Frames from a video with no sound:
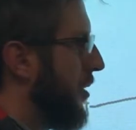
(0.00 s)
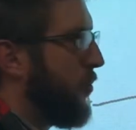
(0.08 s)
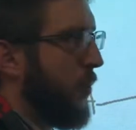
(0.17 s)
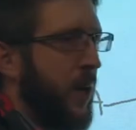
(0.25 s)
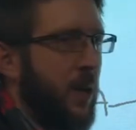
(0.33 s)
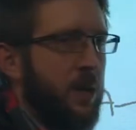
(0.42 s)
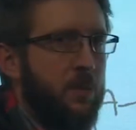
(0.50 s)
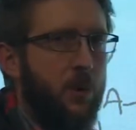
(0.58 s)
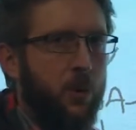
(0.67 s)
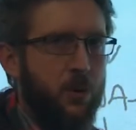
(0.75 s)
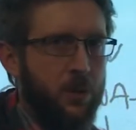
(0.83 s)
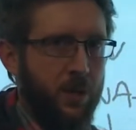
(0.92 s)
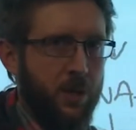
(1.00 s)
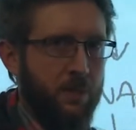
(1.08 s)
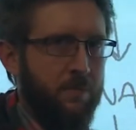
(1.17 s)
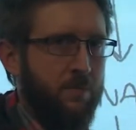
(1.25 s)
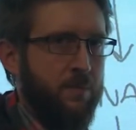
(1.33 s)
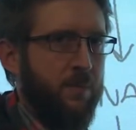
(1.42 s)
random order.
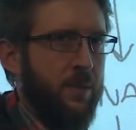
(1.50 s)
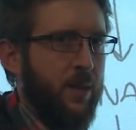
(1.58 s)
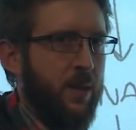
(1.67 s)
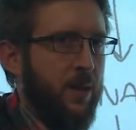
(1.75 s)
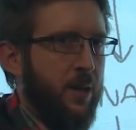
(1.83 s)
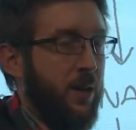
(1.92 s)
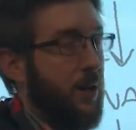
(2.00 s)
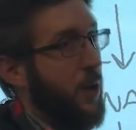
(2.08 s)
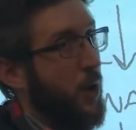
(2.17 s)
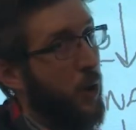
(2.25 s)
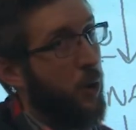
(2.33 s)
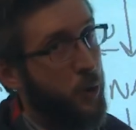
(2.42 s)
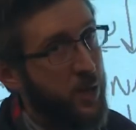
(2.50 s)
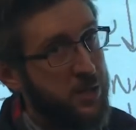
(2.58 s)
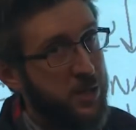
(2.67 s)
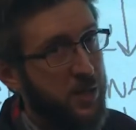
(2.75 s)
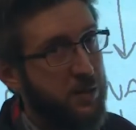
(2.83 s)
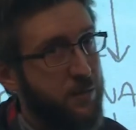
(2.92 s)
Or is it?